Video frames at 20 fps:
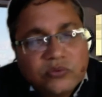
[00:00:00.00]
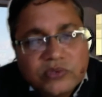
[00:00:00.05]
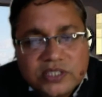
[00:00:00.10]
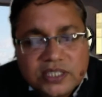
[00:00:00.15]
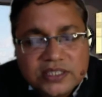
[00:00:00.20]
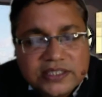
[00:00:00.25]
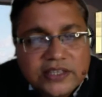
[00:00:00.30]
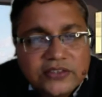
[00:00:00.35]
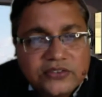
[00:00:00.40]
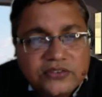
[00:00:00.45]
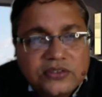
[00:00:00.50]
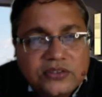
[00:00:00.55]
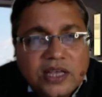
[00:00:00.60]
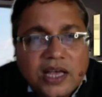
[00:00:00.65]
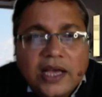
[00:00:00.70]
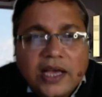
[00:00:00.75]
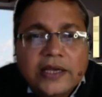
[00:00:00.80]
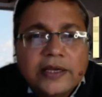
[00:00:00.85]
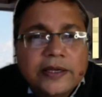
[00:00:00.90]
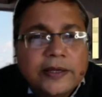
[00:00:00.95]
With this,
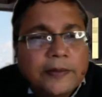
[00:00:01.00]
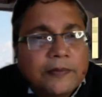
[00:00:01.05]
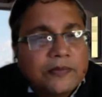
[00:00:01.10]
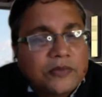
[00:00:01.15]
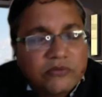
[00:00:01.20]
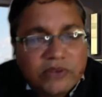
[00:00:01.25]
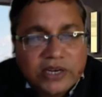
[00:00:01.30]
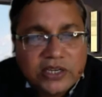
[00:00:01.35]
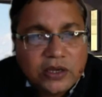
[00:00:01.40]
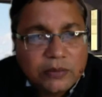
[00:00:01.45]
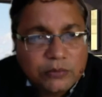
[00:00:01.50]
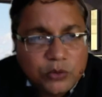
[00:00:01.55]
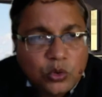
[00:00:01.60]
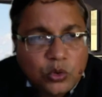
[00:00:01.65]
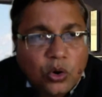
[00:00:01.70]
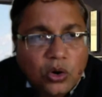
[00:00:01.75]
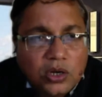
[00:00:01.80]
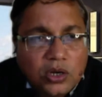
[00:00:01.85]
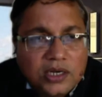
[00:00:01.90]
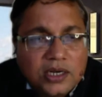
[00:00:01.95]
I welcome
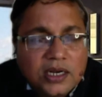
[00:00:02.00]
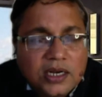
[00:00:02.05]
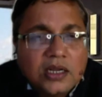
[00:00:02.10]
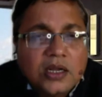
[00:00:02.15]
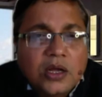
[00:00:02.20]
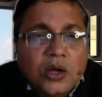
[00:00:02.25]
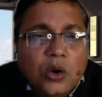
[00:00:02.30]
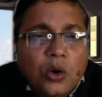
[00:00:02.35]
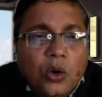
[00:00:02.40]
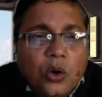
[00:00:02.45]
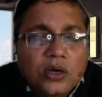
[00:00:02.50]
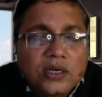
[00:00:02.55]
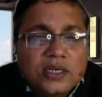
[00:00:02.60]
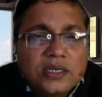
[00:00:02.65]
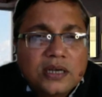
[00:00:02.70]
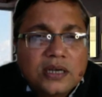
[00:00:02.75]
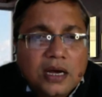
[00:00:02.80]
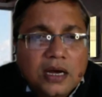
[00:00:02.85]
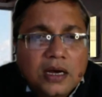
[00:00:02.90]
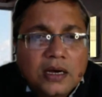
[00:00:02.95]
you all
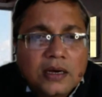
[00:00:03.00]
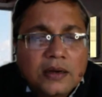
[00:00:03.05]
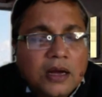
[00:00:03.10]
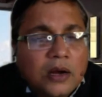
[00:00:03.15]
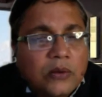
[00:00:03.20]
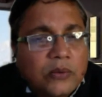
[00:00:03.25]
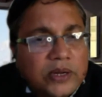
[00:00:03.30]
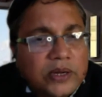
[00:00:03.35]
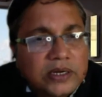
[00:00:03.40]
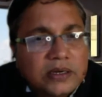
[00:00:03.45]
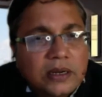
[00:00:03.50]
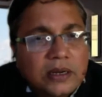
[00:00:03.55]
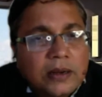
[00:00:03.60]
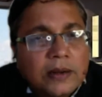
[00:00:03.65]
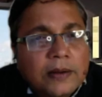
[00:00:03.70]
on our